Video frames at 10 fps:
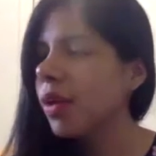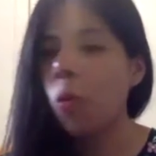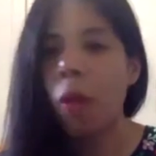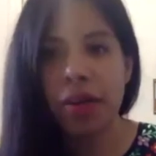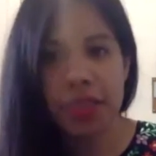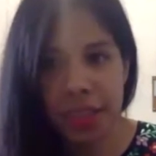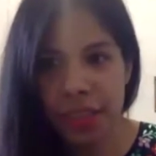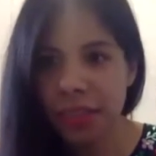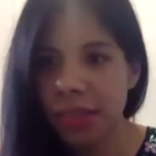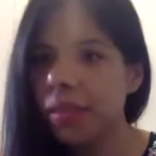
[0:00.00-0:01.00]

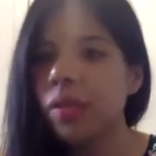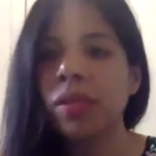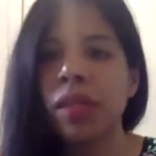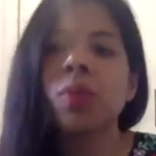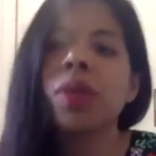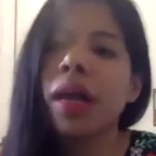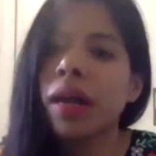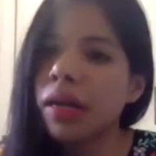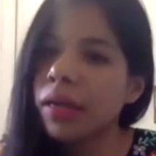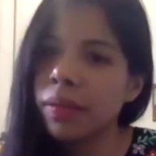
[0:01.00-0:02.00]
quarantine, that we
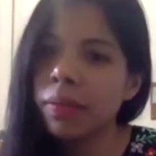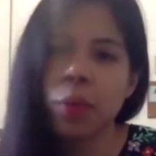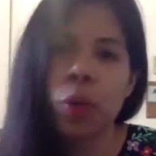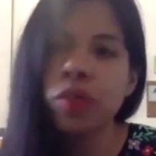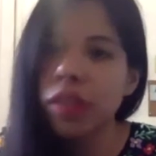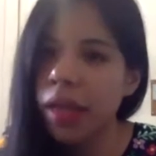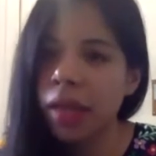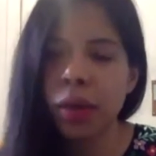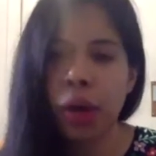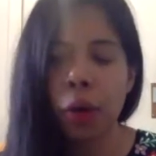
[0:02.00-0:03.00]
are mostly
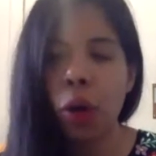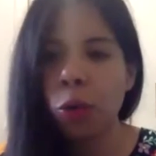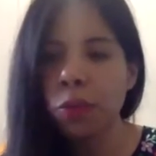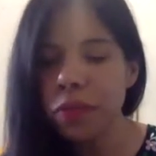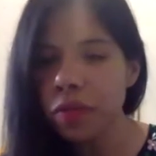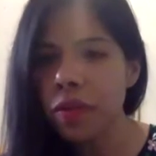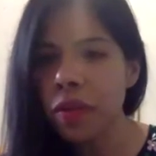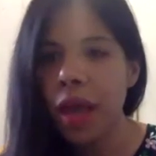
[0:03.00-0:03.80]
at our homes,